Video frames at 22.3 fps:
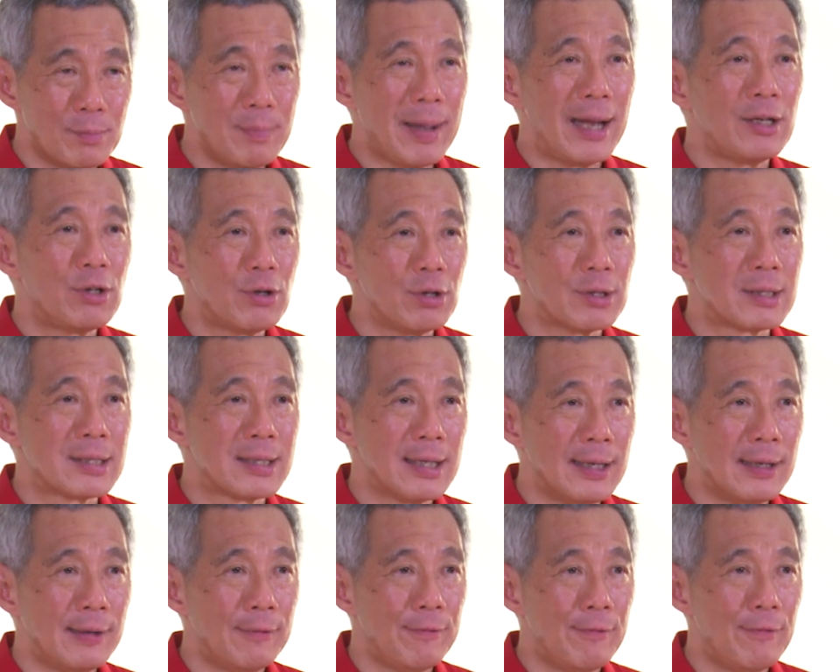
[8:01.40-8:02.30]
meant to
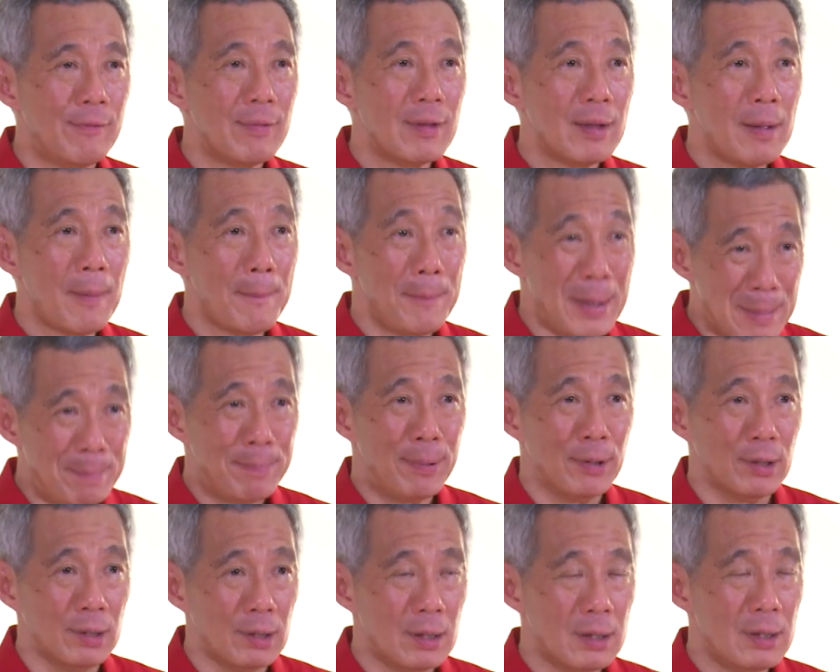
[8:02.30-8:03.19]
serve
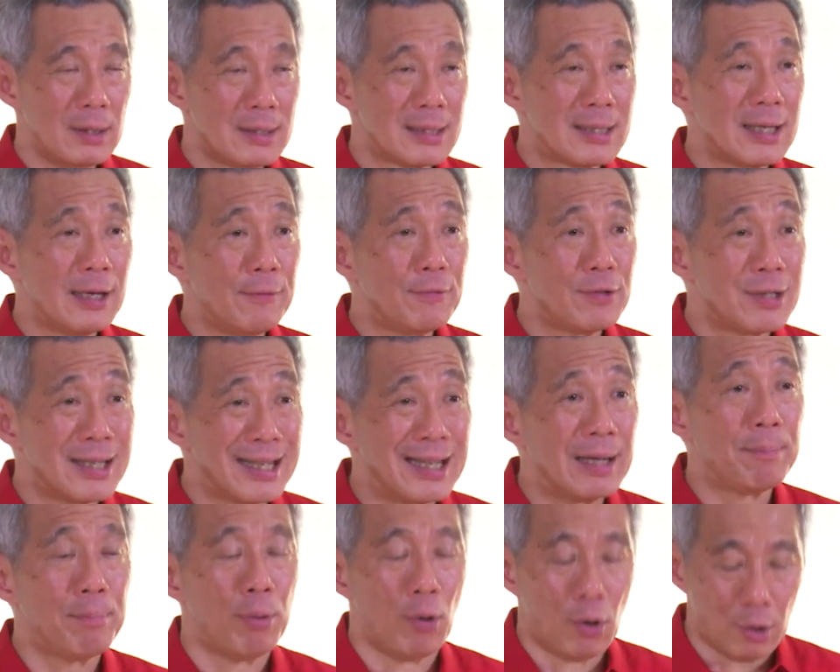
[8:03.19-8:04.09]
people, serve
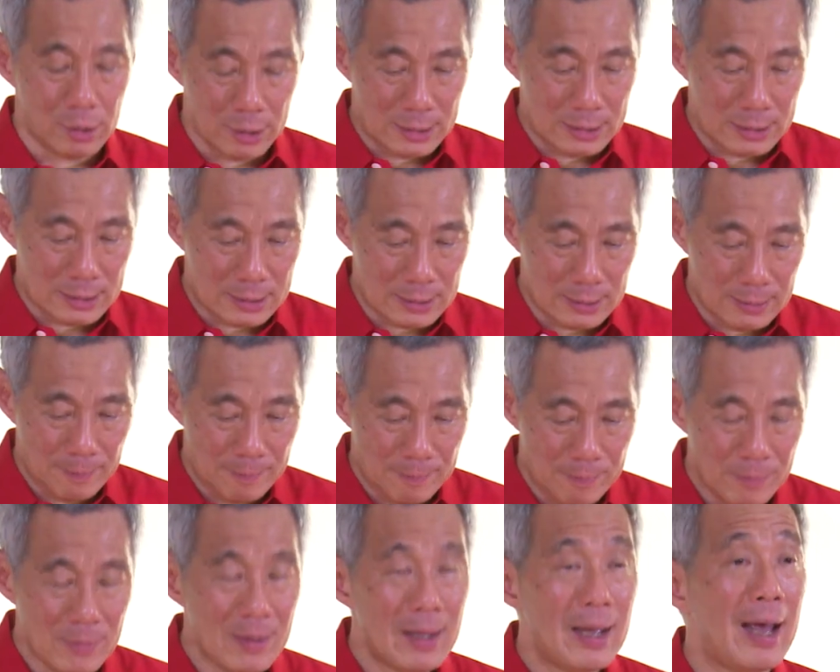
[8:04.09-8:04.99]
Singaporeans,
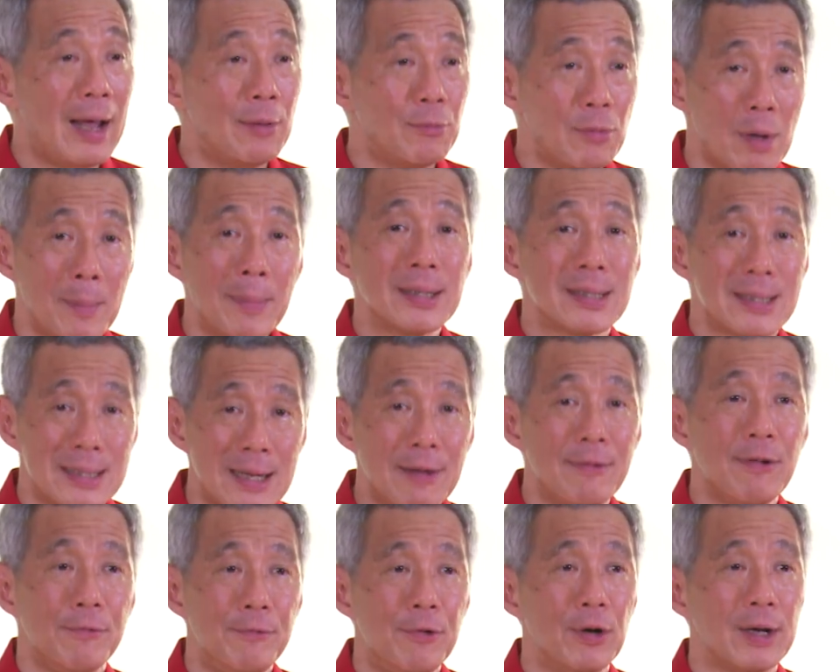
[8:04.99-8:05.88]
and we must
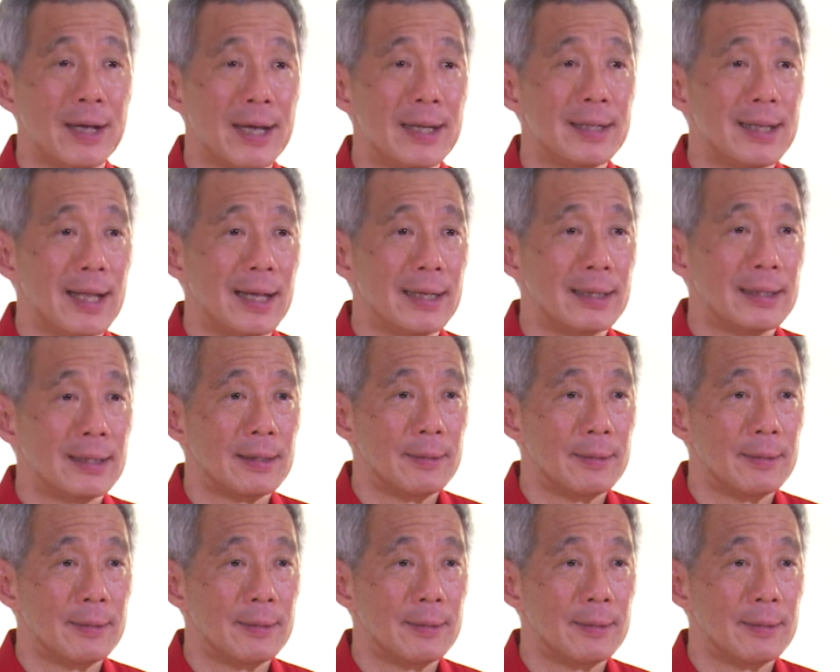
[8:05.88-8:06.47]
never forget that.